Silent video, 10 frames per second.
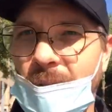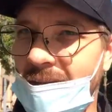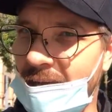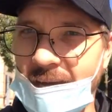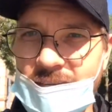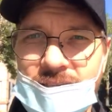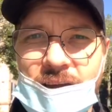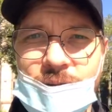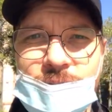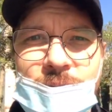of days
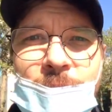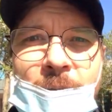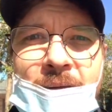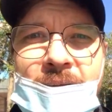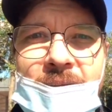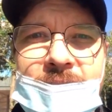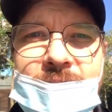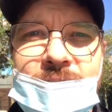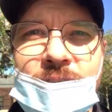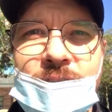ago.
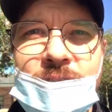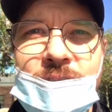Let's turn this